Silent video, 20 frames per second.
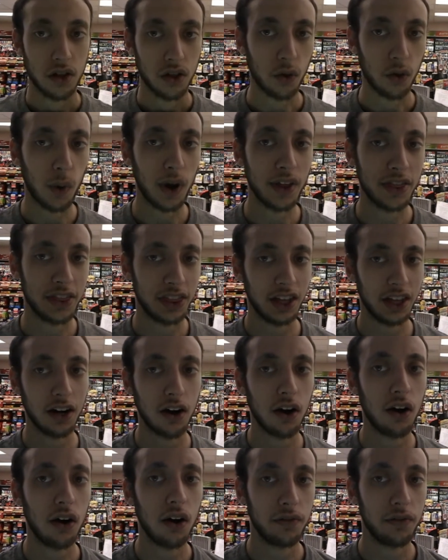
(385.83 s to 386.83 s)
The one
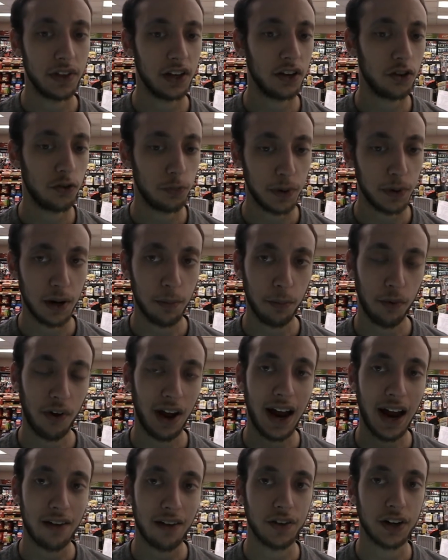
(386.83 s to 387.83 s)
thing all of these
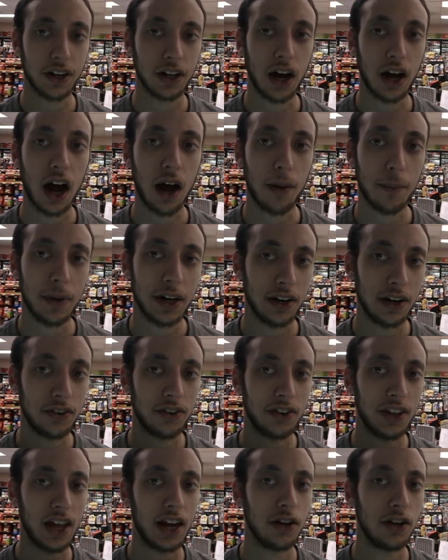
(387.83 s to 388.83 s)
people have in common
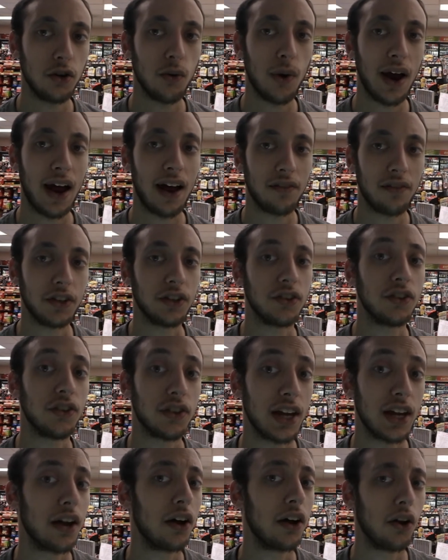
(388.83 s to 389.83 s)
is they do have a
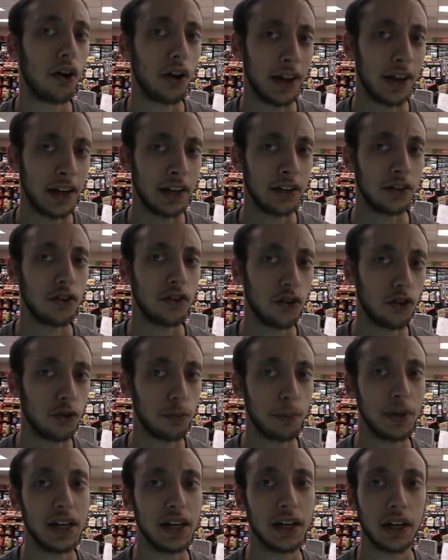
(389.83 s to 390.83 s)
skill in
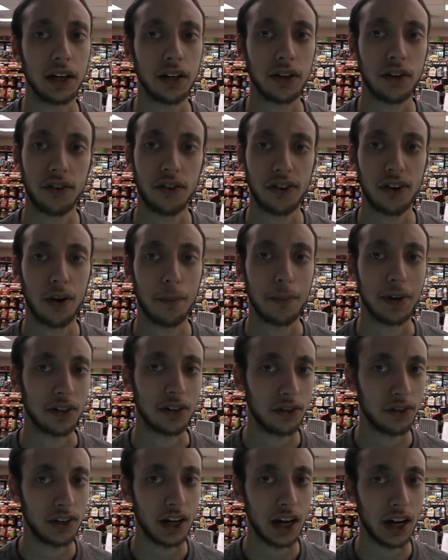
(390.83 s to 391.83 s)
speaking to some
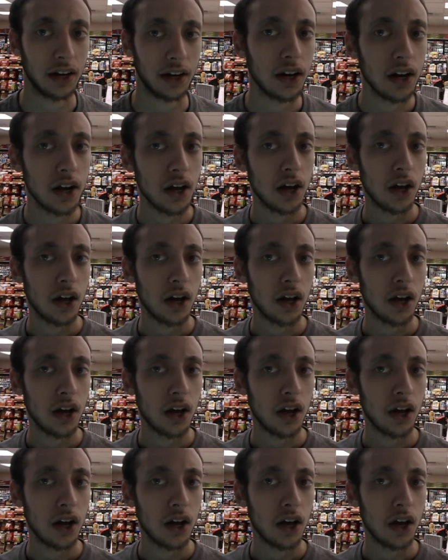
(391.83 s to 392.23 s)
extent.